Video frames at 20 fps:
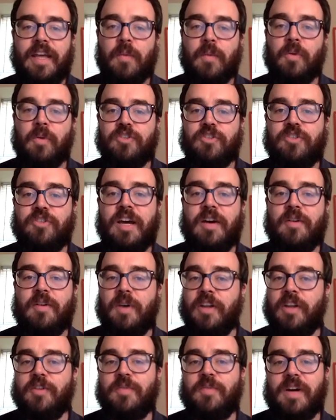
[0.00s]
It will just
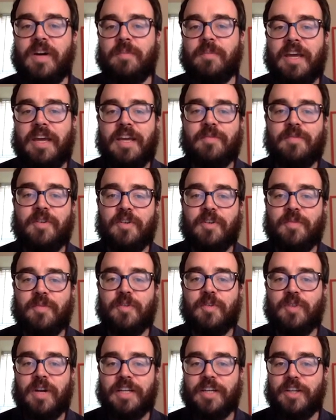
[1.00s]
have undefined behavior
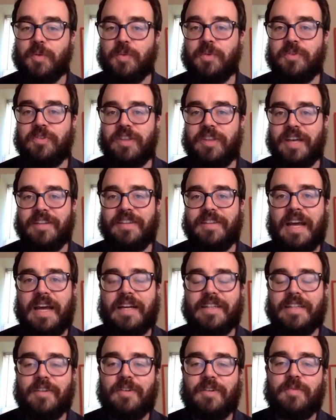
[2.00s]
if you try to use that
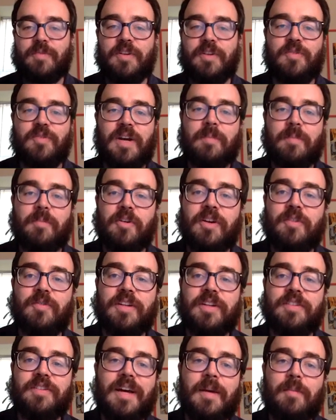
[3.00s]
dangling reference wrapper
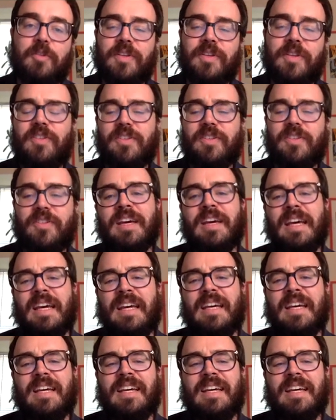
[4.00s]
at runtime. So this is